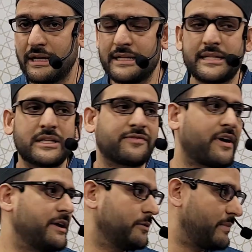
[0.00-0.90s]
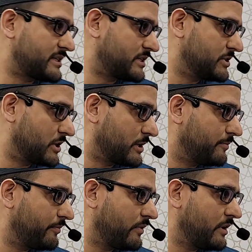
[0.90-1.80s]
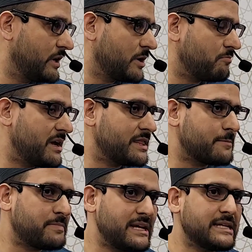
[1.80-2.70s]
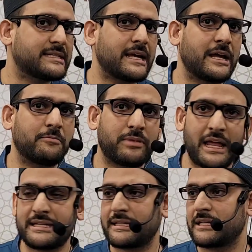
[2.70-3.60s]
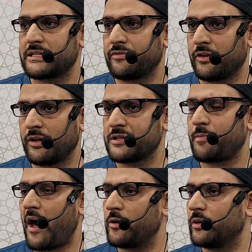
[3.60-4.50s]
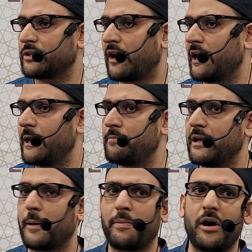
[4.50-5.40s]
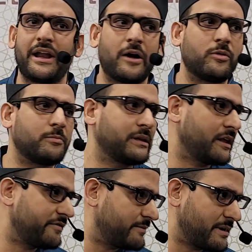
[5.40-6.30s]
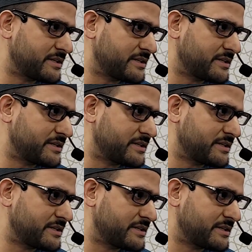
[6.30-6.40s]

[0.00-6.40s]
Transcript: is his final messenger. May the peace and blessings of Allah subhanahu wa ta'ala be upon our beloved